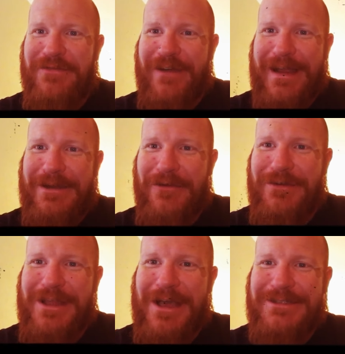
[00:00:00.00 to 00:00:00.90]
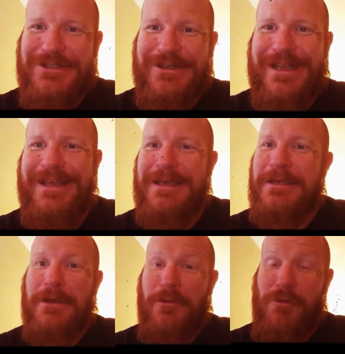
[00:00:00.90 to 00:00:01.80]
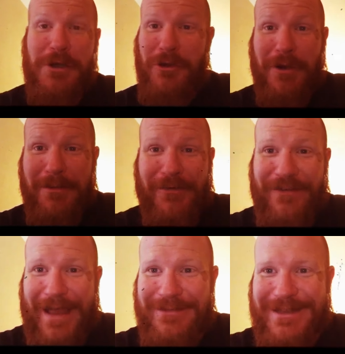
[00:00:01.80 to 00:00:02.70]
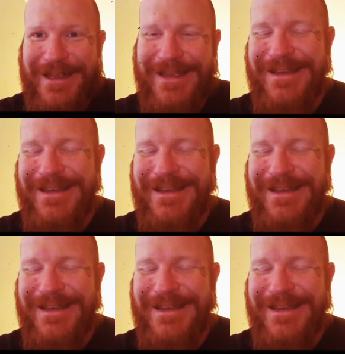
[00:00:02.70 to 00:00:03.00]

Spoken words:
fighting over laundry. We're a normal family.